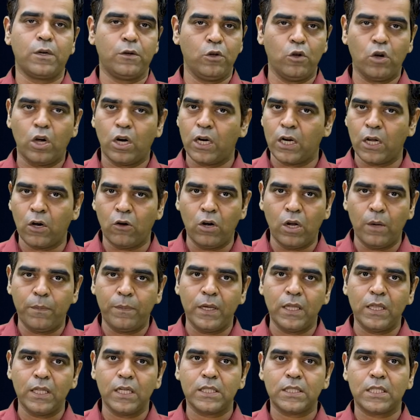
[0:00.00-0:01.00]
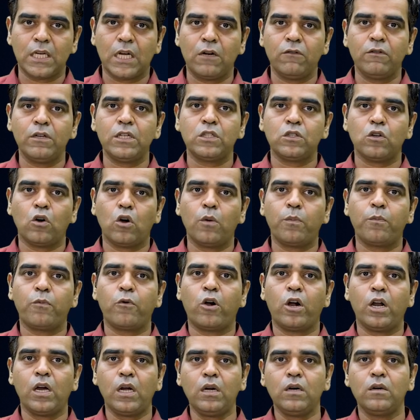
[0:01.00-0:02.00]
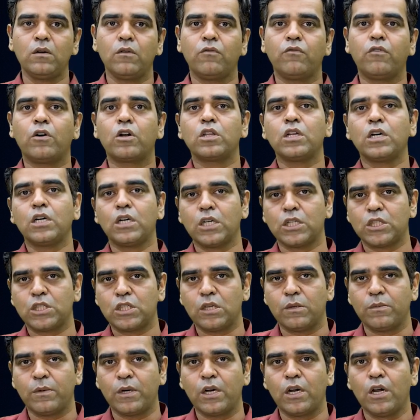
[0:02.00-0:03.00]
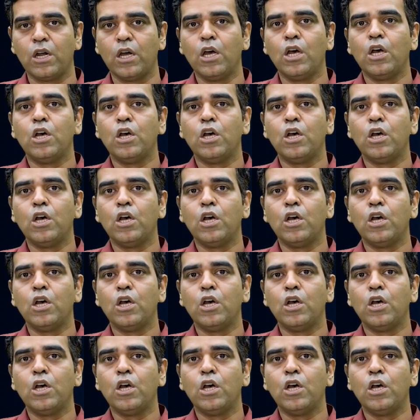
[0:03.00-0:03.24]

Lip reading: you are developing the service or product for the customer.